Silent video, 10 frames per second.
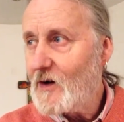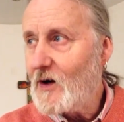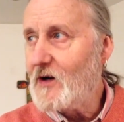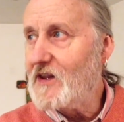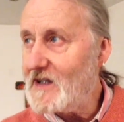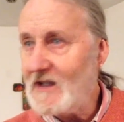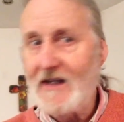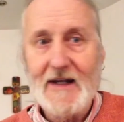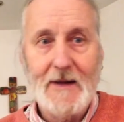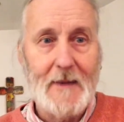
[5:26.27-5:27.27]
or the
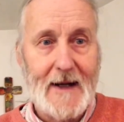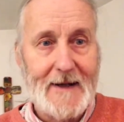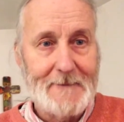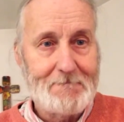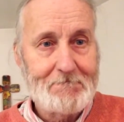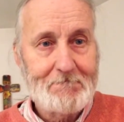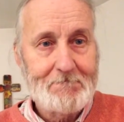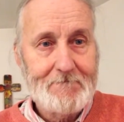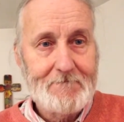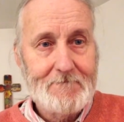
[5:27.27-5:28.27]
healing of the man?
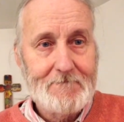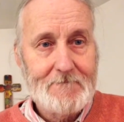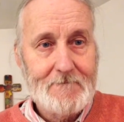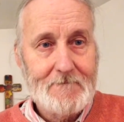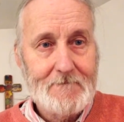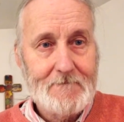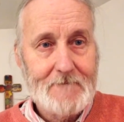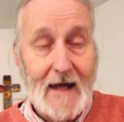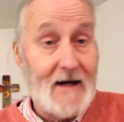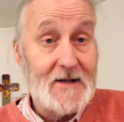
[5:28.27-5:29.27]

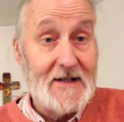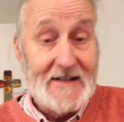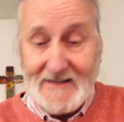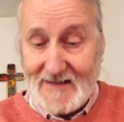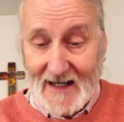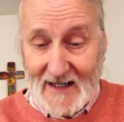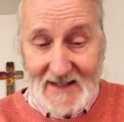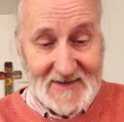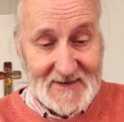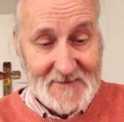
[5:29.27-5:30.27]
I hardly need to
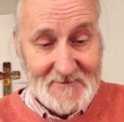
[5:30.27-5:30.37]
ask.